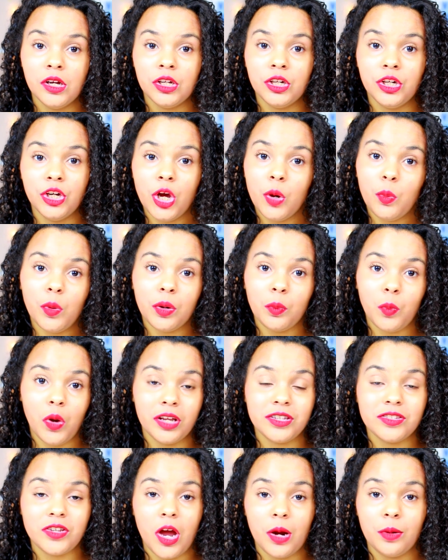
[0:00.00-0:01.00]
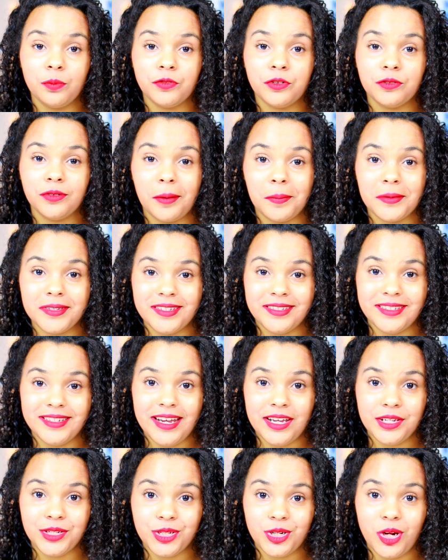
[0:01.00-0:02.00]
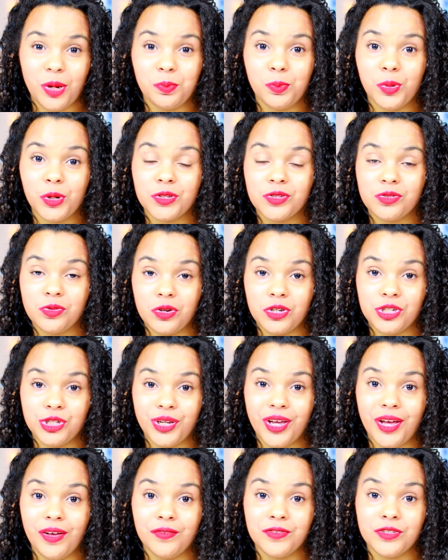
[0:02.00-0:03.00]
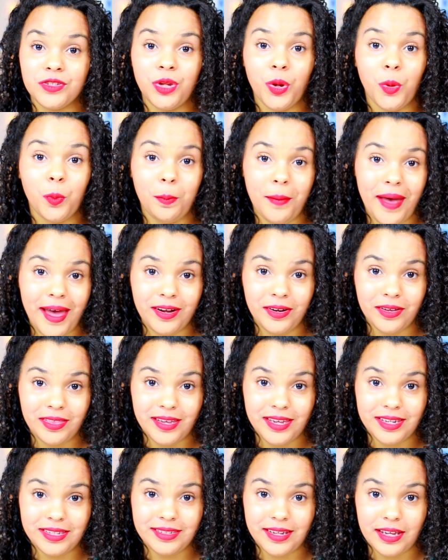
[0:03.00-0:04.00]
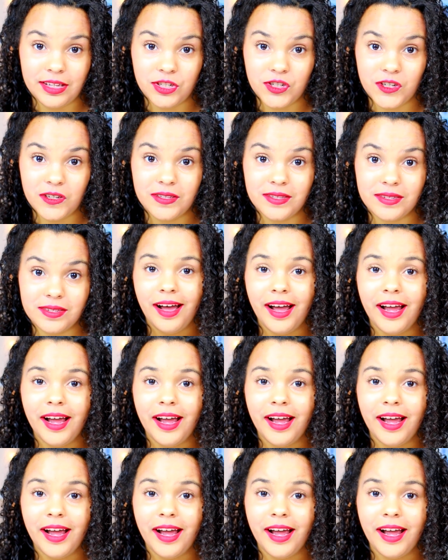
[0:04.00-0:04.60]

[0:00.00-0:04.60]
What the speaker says: No one wants harmful representation on bookstore shelves, no matter the intentions.